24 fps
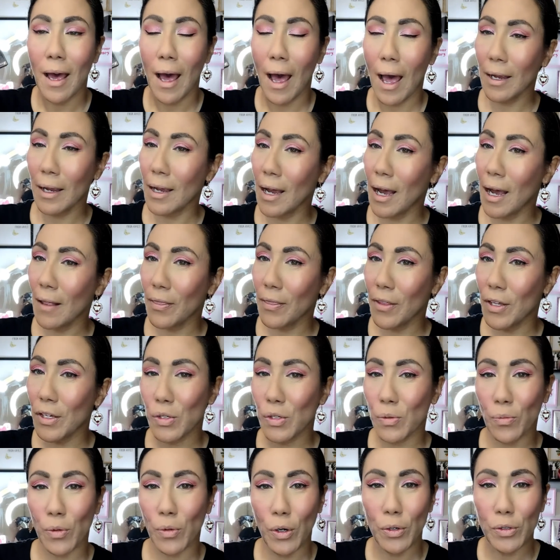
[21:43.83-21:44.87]
I got these
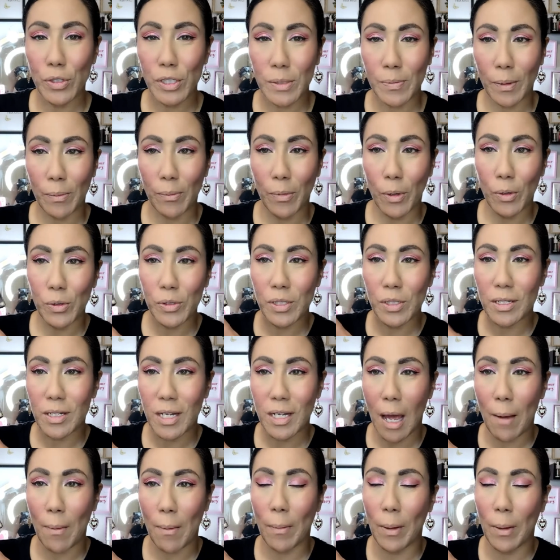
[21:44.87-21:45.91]
from Roses, but most of the
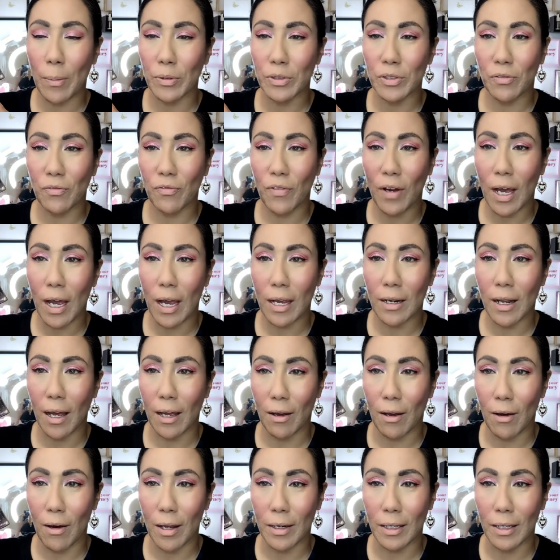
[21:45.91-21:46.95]
time I'm able to find
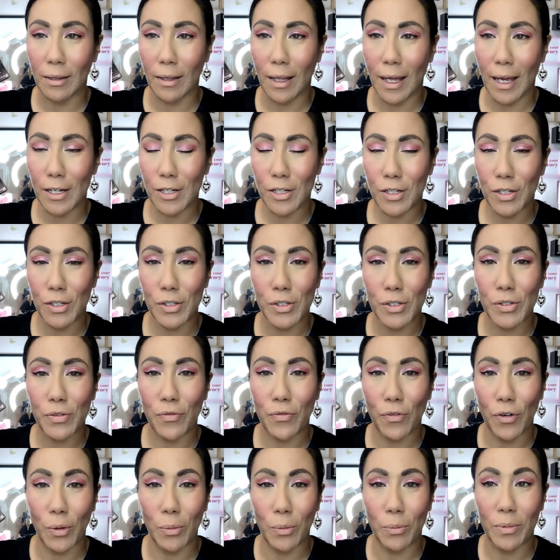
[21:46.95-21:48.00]
Ioni lashes
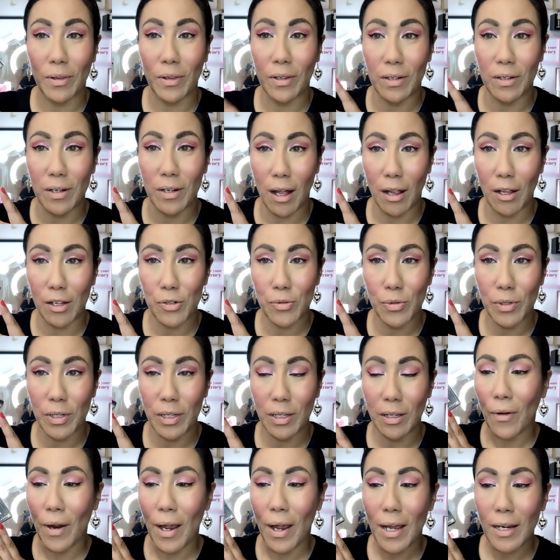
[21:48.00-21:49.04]
from the Dollar Tree.
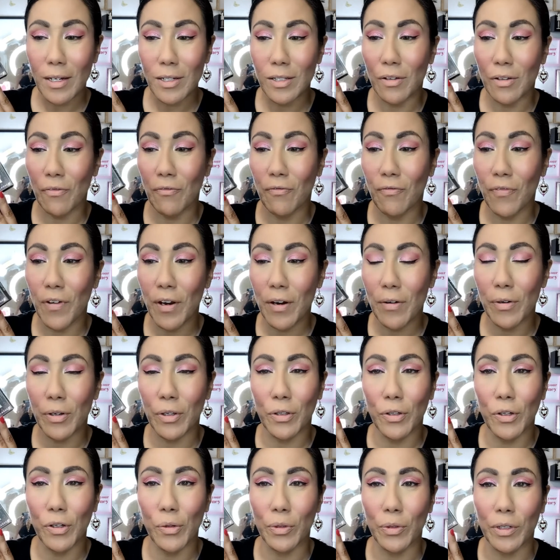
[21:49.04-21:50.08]
They're actually very
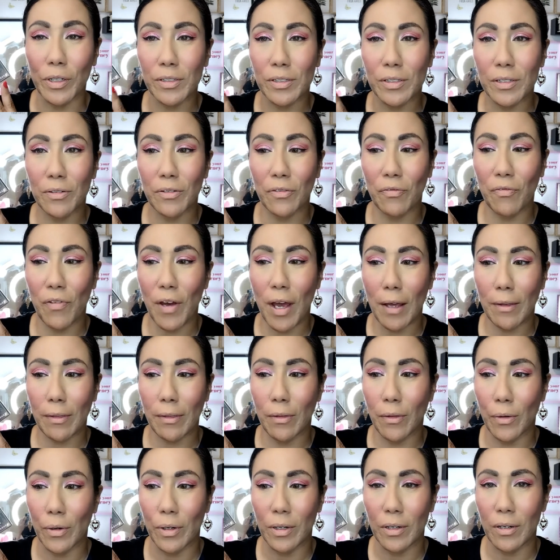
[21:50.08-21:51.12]
good when you consider the fact that
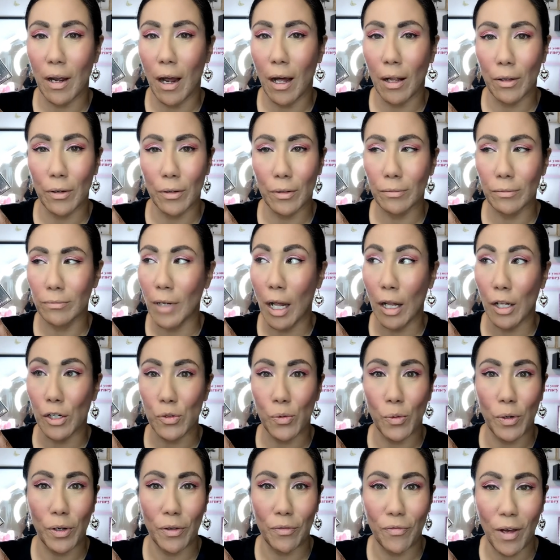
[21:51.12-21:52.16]
they're $1,
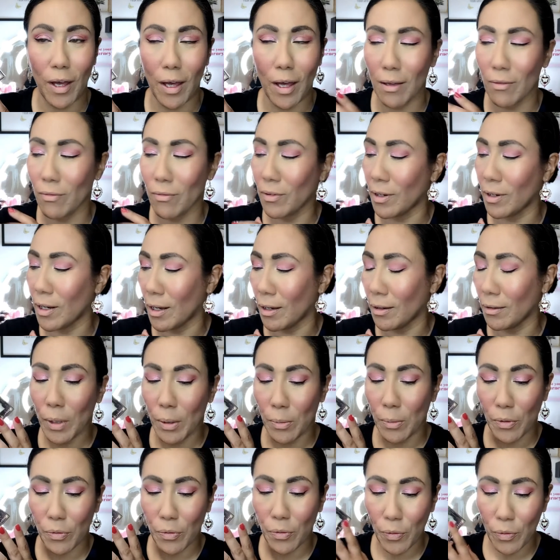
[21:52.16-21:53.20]
$1.25 now. But
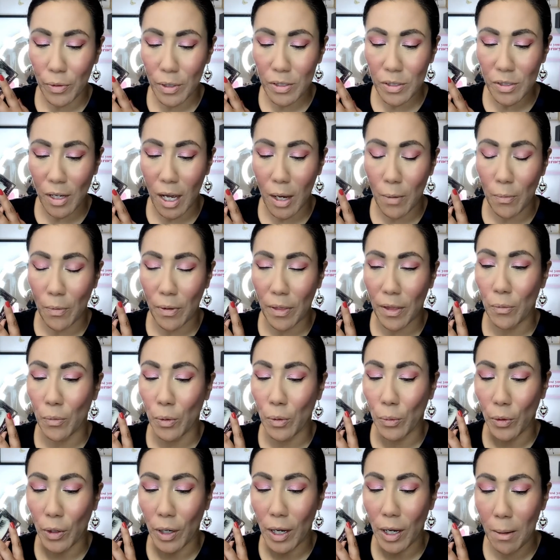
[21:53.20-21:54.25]
I'm going to throw these on, and then
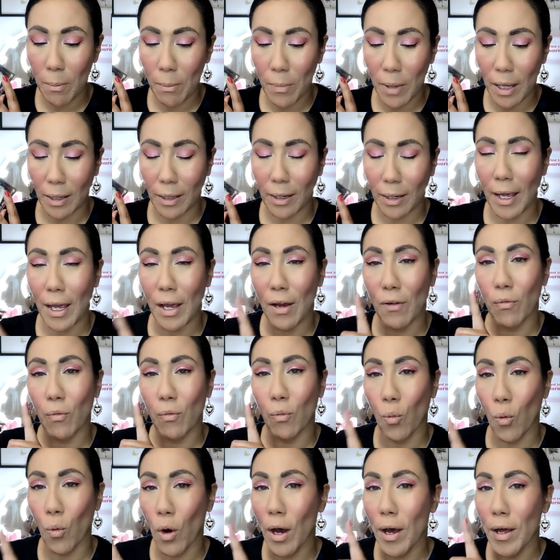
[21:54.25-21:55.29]
we will come back and I have
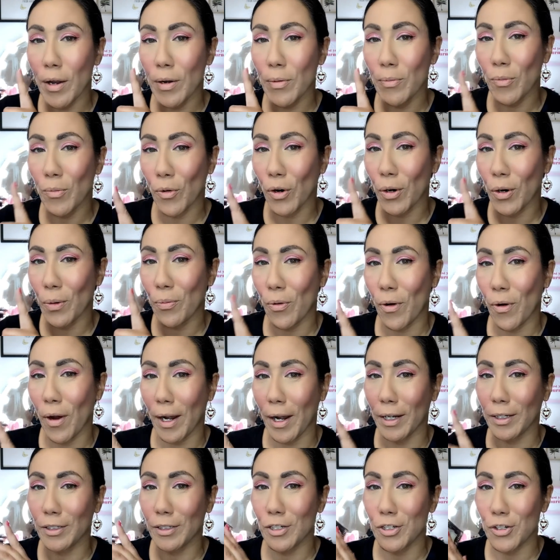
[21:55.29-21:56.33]
one more
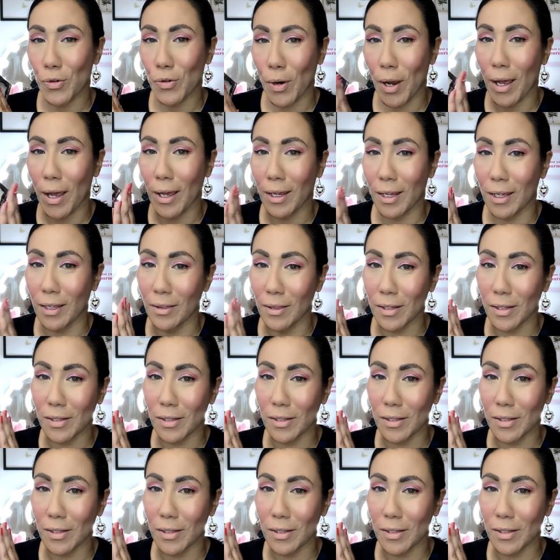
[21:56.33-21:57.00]
product to try in